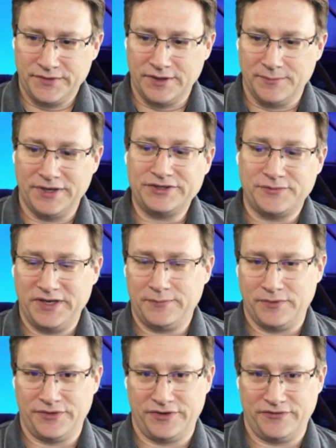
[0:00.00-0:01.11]
a bunch of
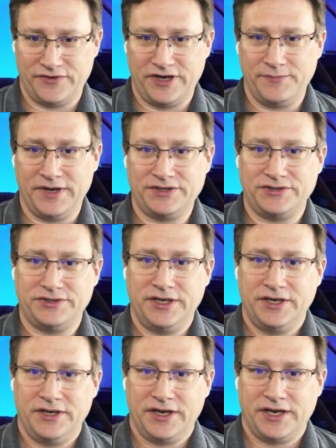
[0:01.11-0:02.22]
people that are very much
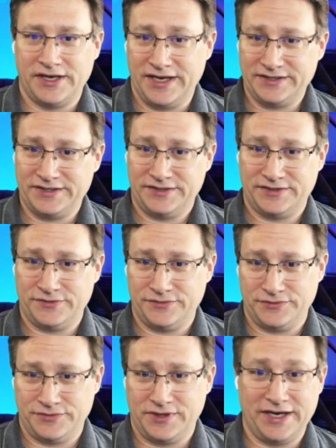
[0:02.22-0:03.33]
connected
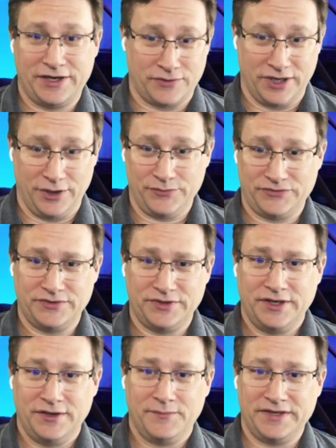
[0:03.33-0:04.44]
to higher realms
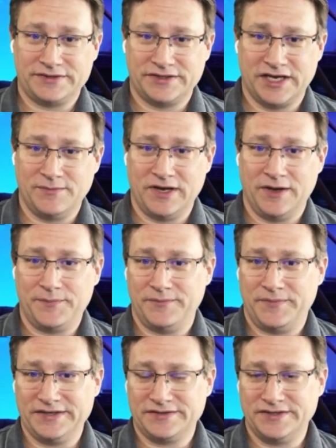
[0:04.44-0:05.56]
basically come up and
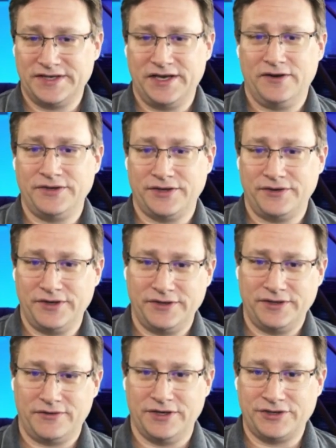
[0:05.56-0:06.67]
basically say oh you're
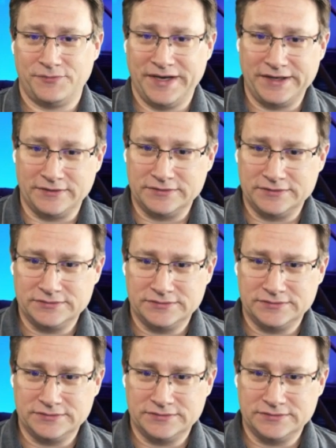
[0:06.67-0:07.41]
you're under michael